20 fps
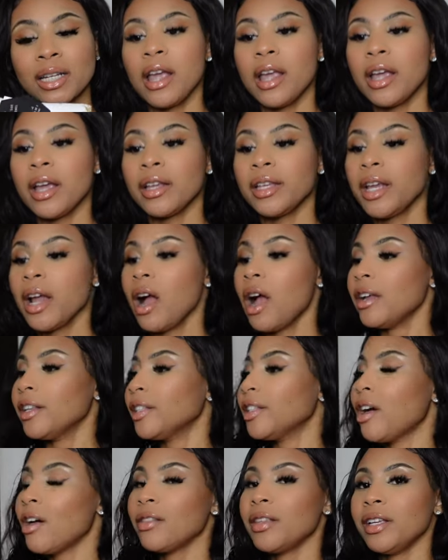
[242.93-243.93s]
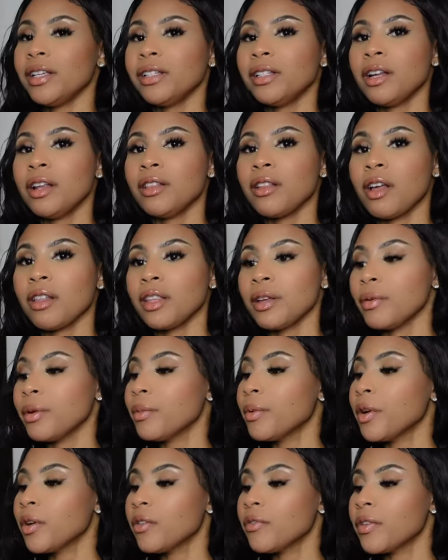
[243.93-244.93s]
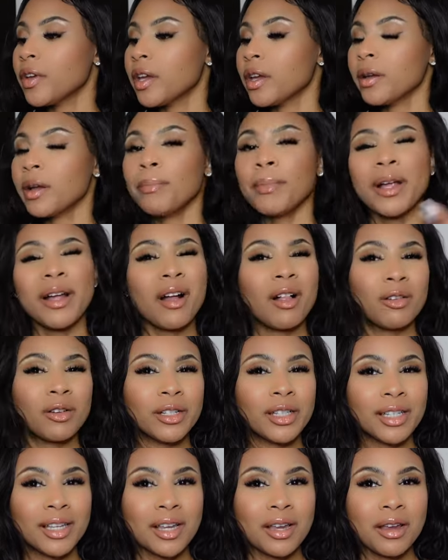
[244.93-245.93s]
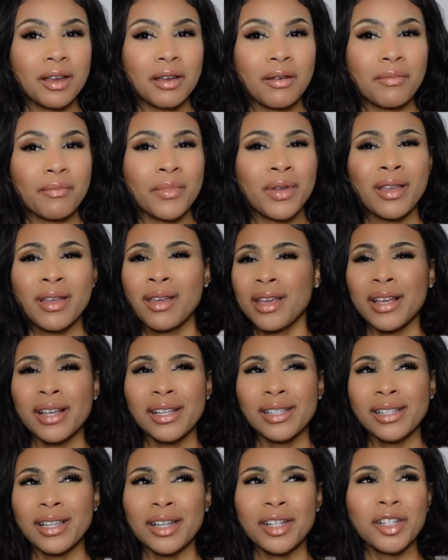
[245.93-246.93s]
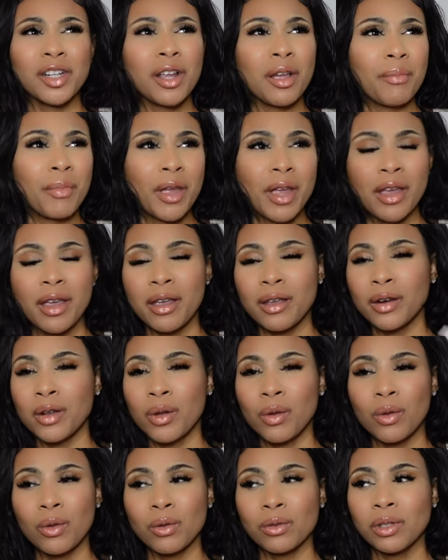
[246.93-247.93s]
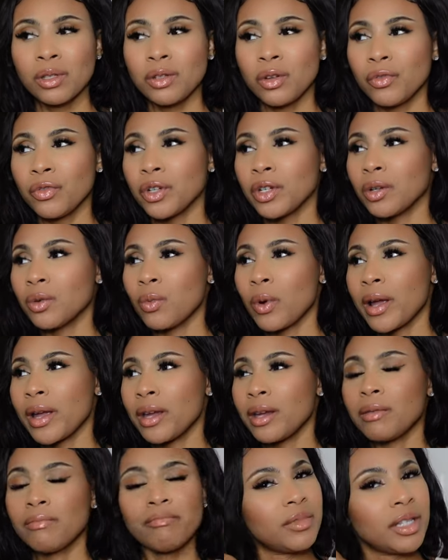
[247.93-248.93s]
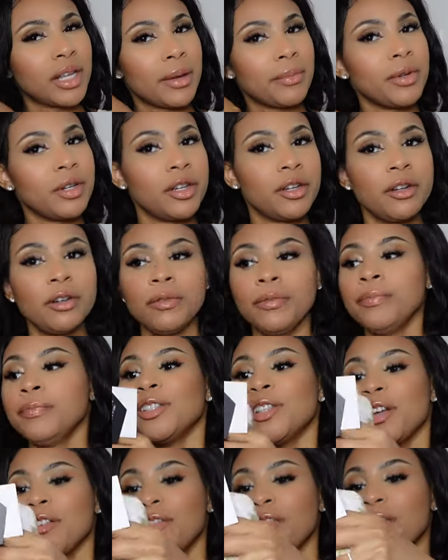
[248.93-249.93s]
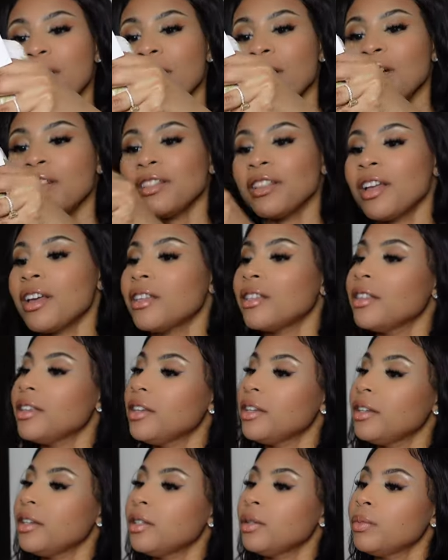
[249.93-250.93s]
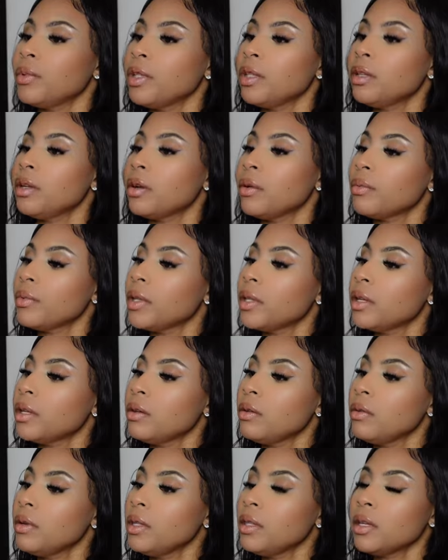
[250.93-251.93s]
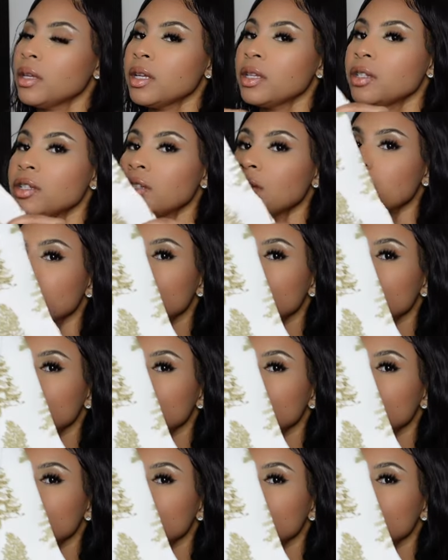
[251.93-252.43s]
And yeah, I saw these and I thought they were perfect. My color scheme is like champagne, gold, silver, white type of deal. So I felt like these would look really cute in the kitchen.